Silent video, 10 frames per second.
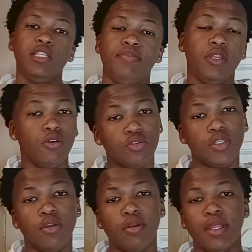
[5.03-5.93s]
it's been no
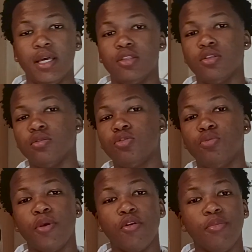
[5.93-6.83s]
secret that
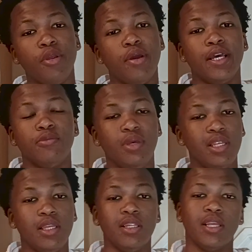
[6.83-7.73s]
superhero media has
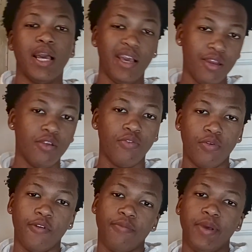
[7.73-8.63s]
been in kind of
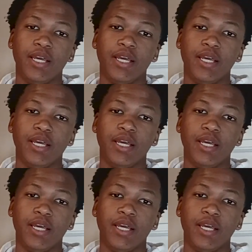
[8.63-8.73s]
a rough